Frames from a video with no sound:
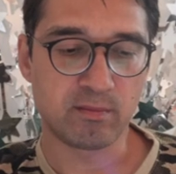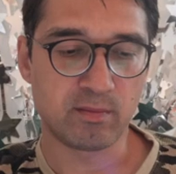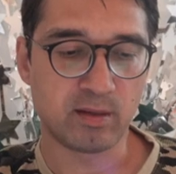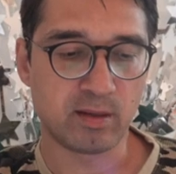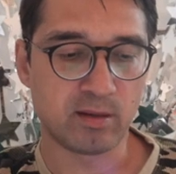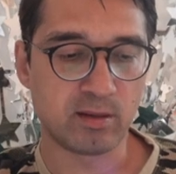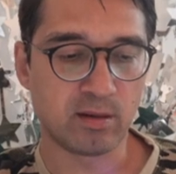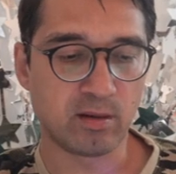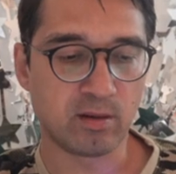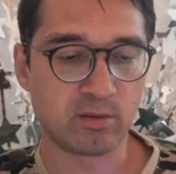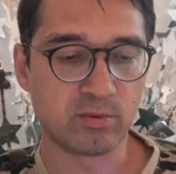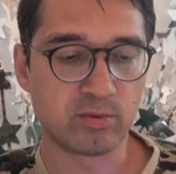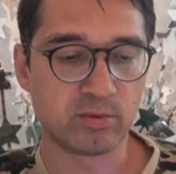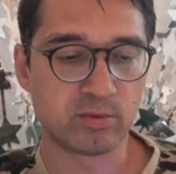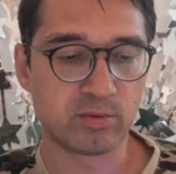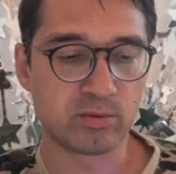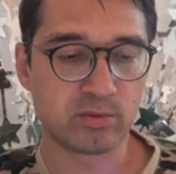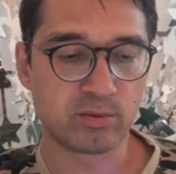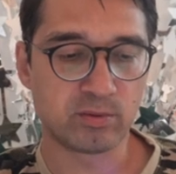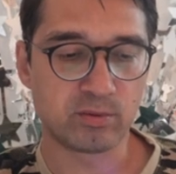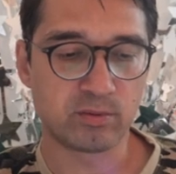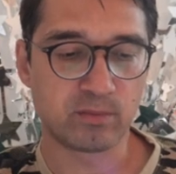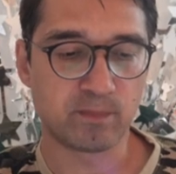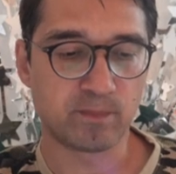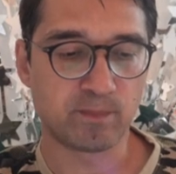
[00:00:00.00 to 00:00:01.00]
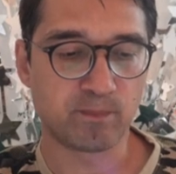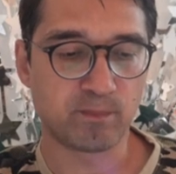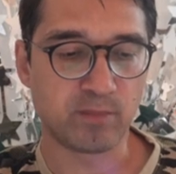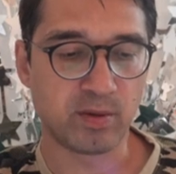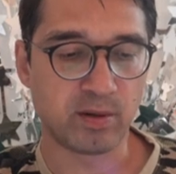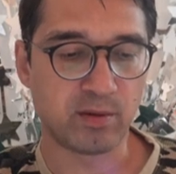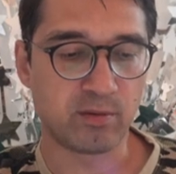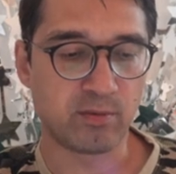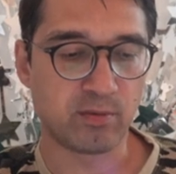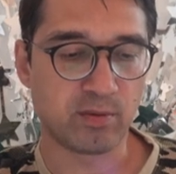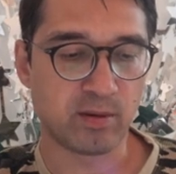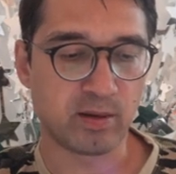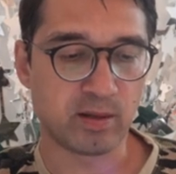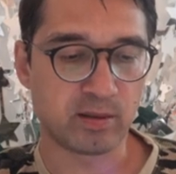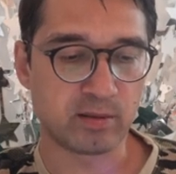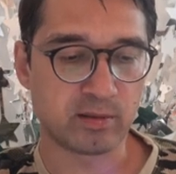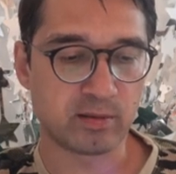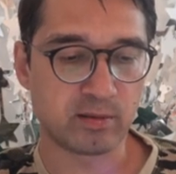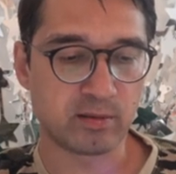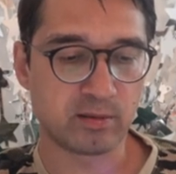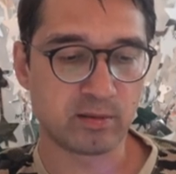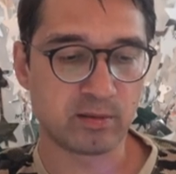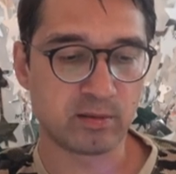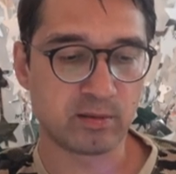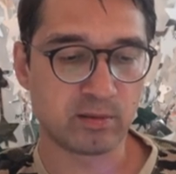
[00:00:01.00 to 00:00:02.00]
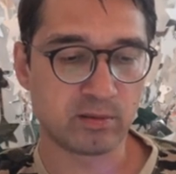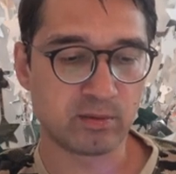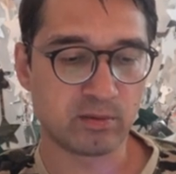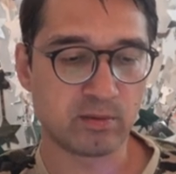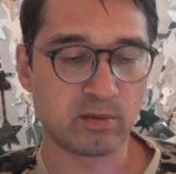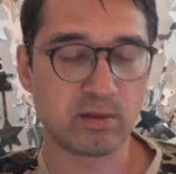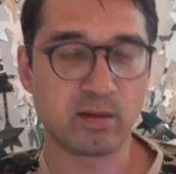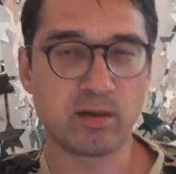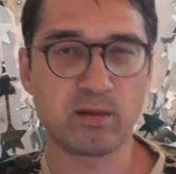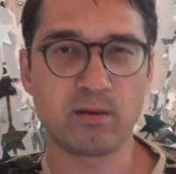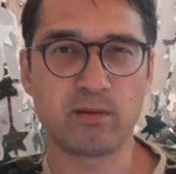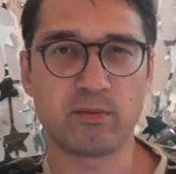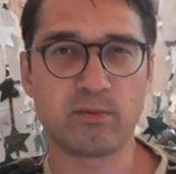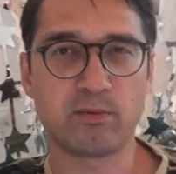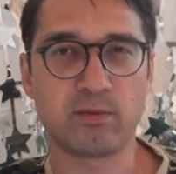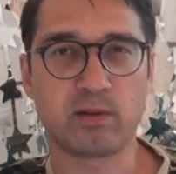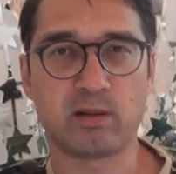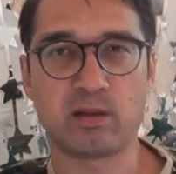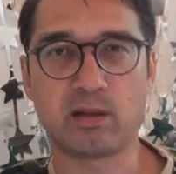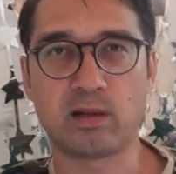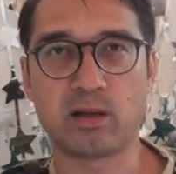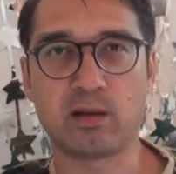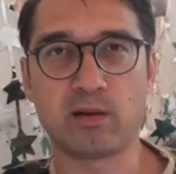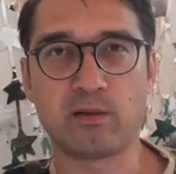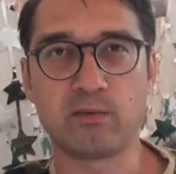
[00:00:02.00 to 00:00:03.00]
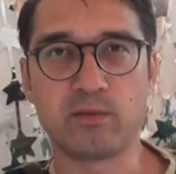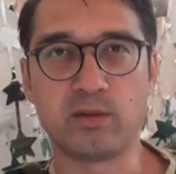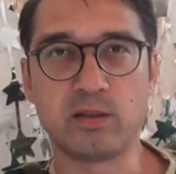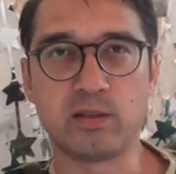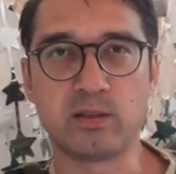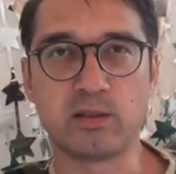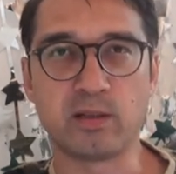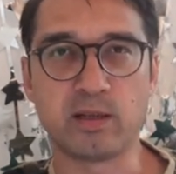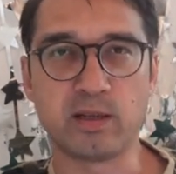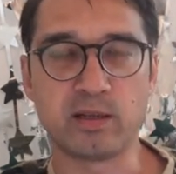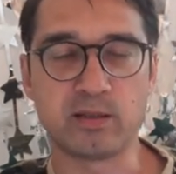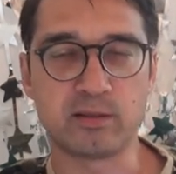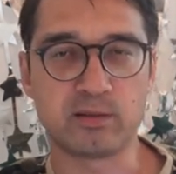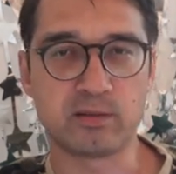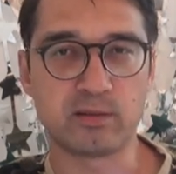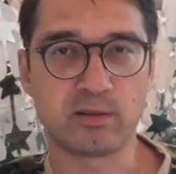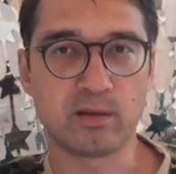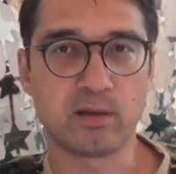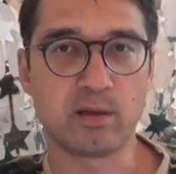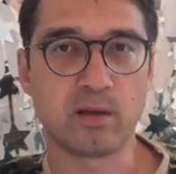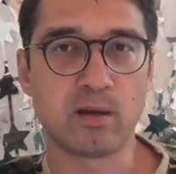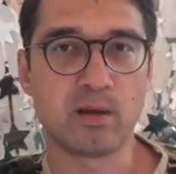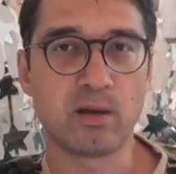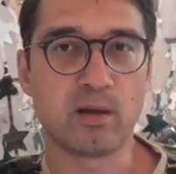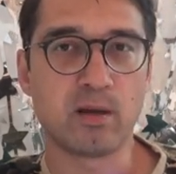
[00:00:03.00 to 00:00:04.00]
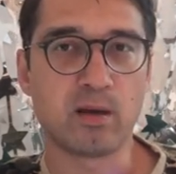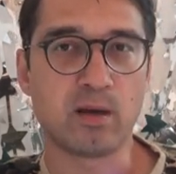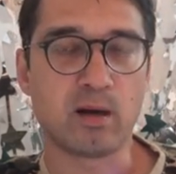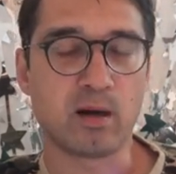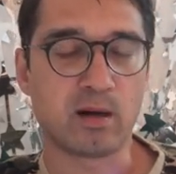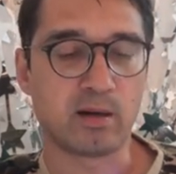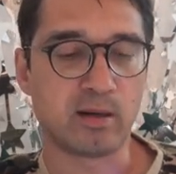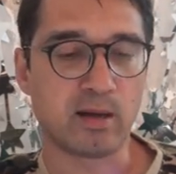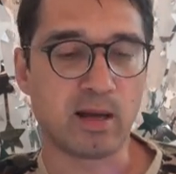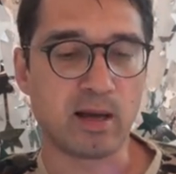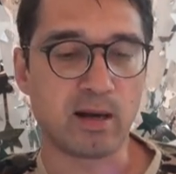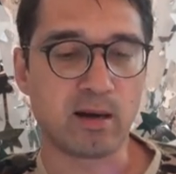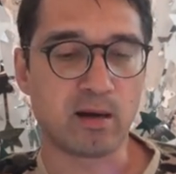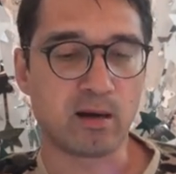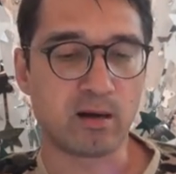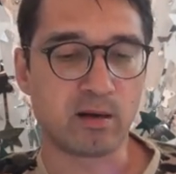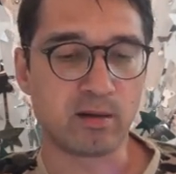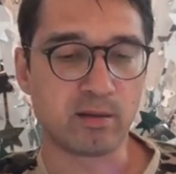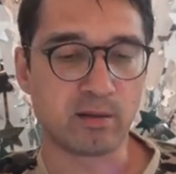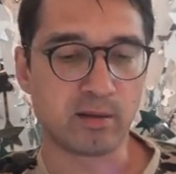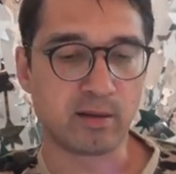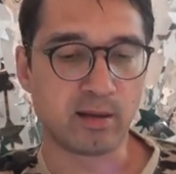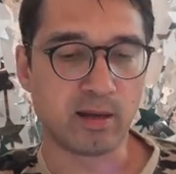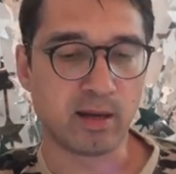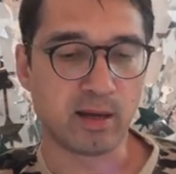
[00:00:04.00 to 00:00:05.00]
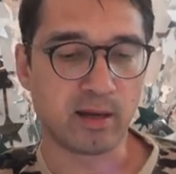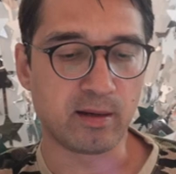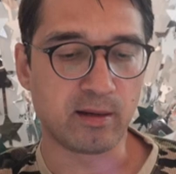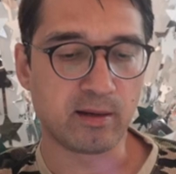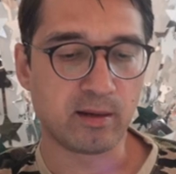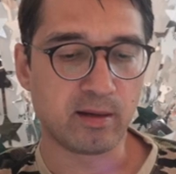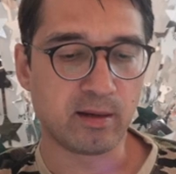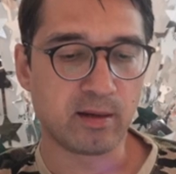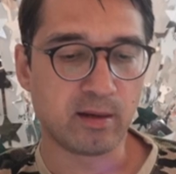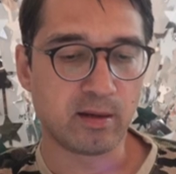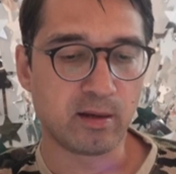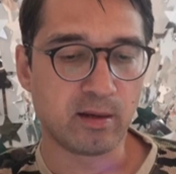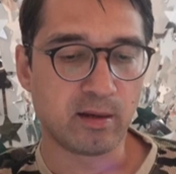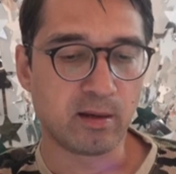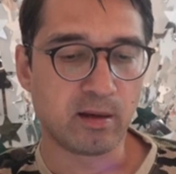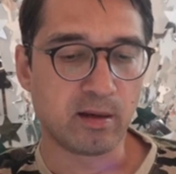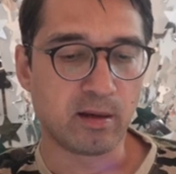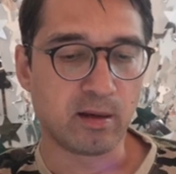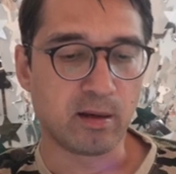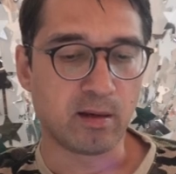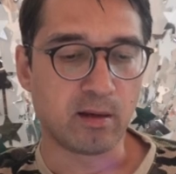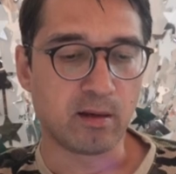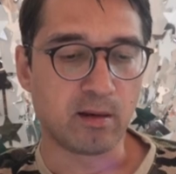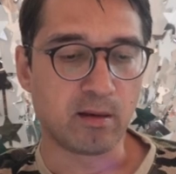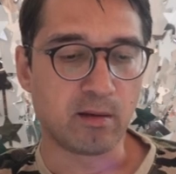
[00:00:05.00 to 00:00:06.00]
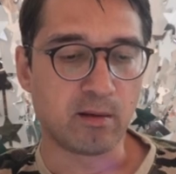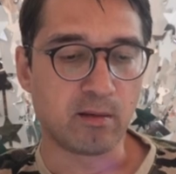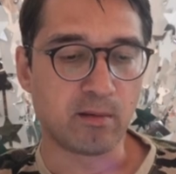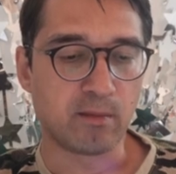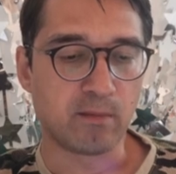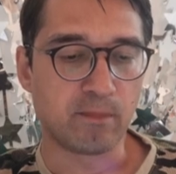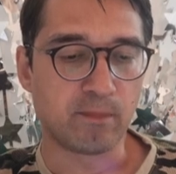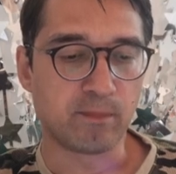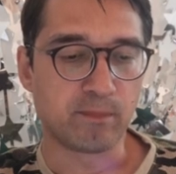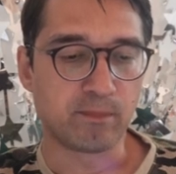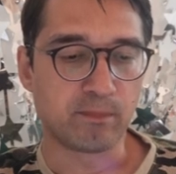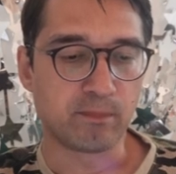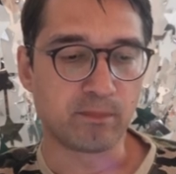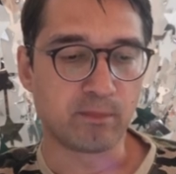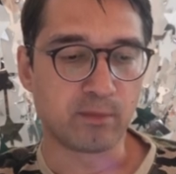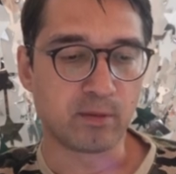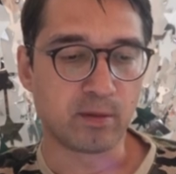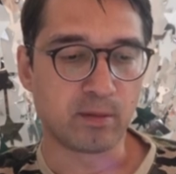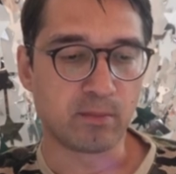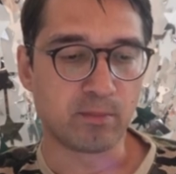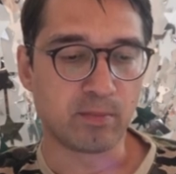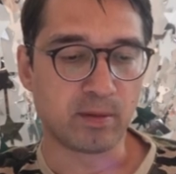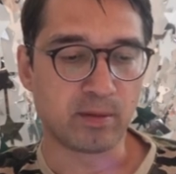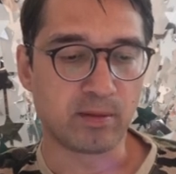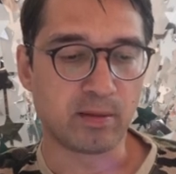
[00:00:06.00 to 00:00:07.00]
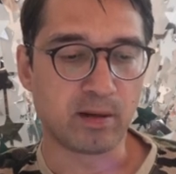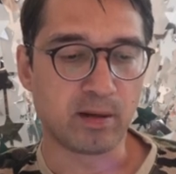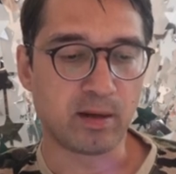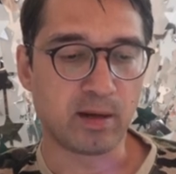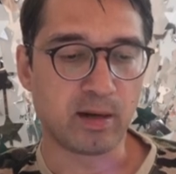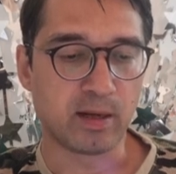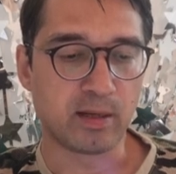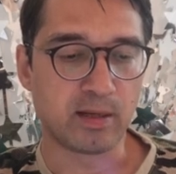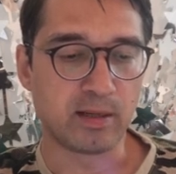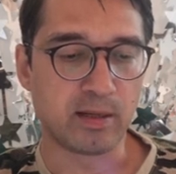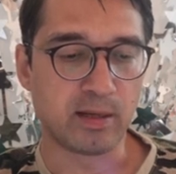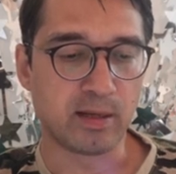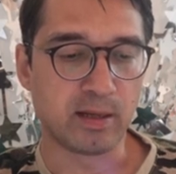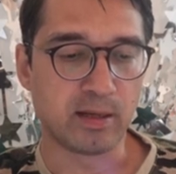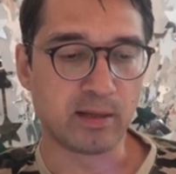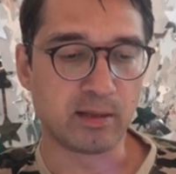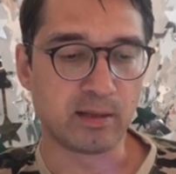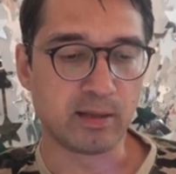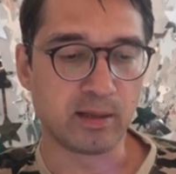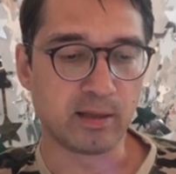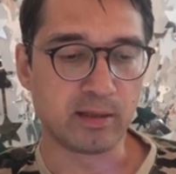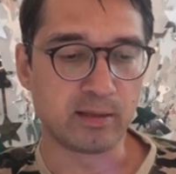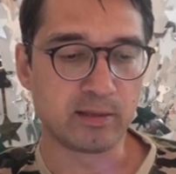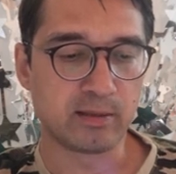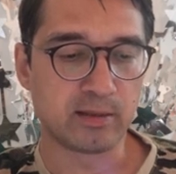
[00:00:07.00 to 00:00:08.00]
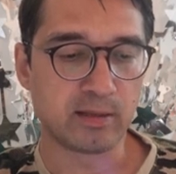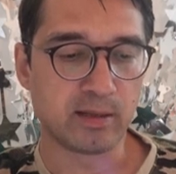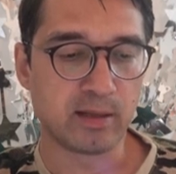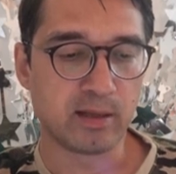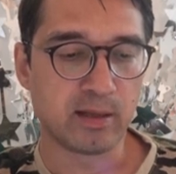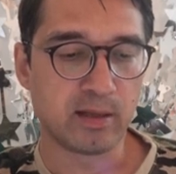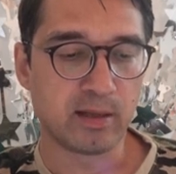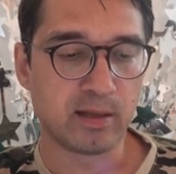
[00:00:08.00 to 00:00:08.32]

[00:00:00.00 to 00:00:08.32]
Nethost, Pinterest. So a lot of a lot of these links are not hard to get, um, but they're high D A links.